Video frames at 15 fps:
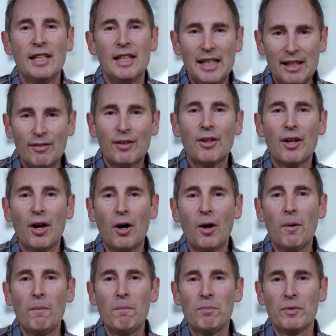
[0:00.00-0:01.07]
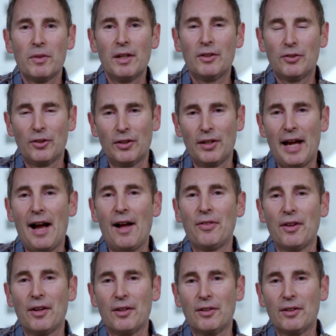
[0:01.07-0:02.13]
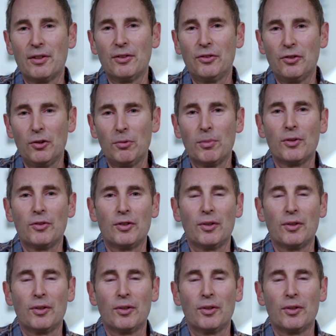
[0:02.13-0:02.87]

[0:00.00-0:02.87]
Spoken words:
even though it turned out that consumers